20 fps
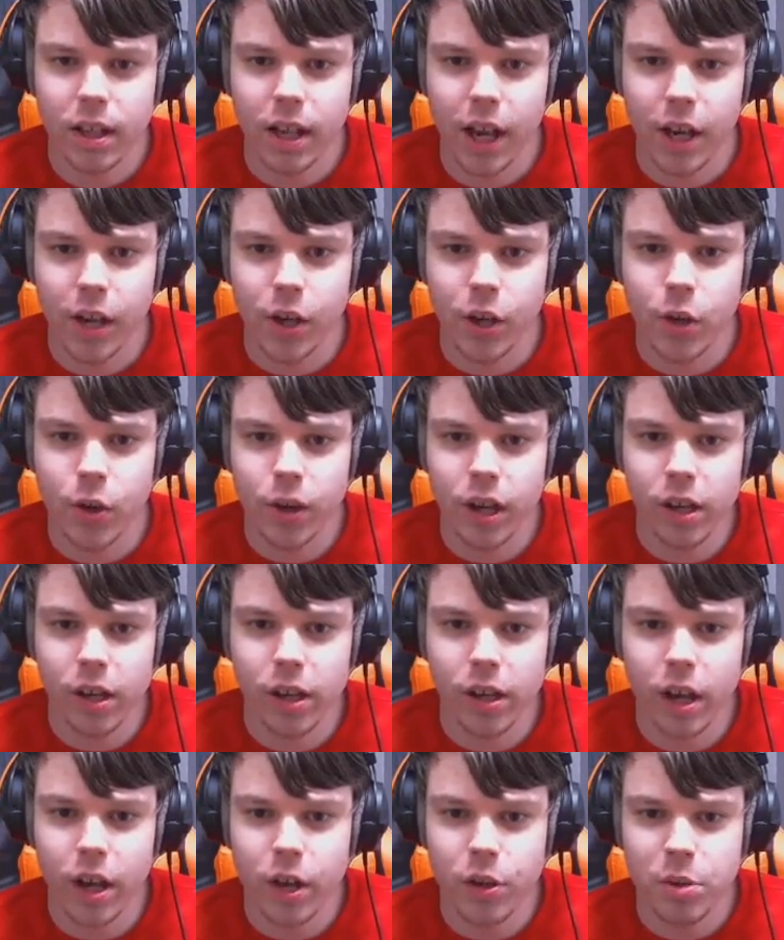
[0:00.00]
and go
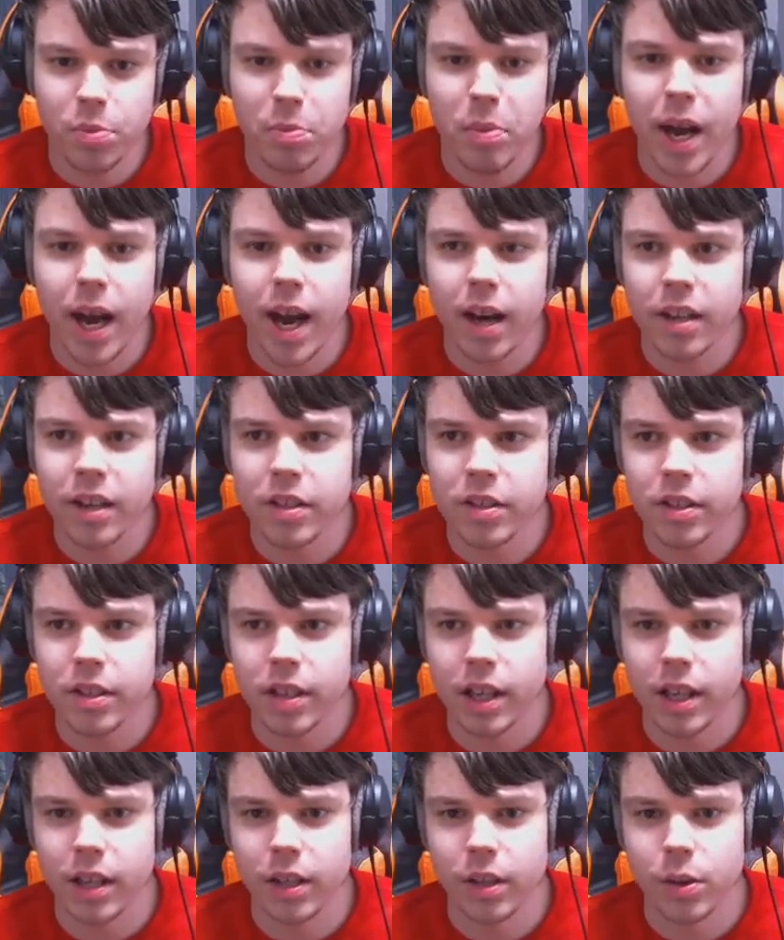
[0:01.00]
kill other packs
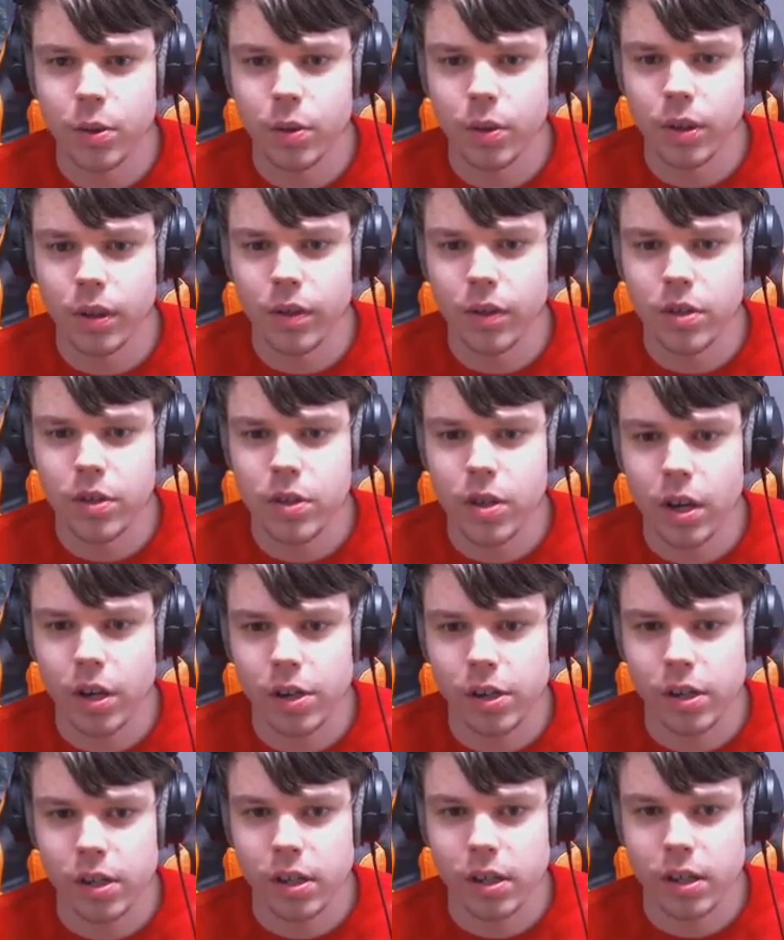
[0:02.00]
in the Throne of
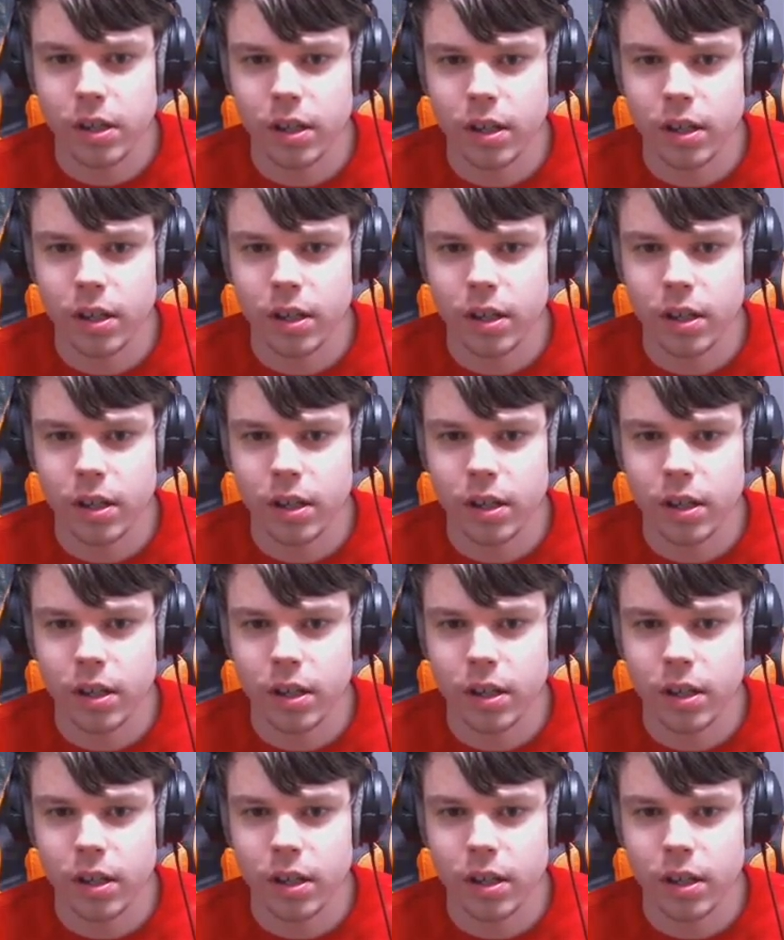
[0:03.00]
Destruction.